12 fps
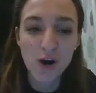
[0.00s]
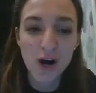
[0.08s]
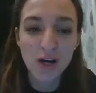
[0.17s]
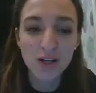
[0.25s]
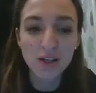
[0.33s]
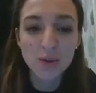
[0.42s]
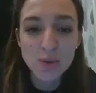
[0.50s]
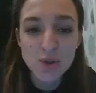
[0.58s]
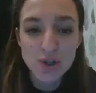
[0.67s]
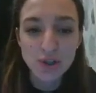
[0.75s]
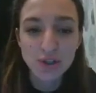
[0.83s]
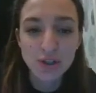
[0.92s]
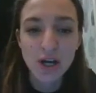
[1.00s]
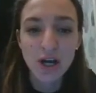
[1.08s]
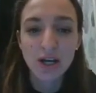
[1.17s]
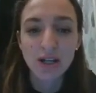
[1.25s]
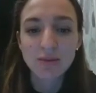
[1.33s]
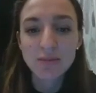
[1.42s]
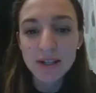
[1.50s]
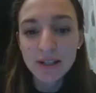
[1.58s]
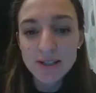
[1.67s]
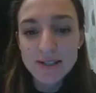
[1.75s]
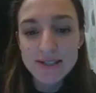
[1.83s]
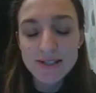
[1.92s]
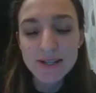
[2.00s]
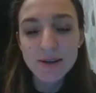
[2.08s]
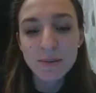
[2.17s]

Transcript: occlusion animals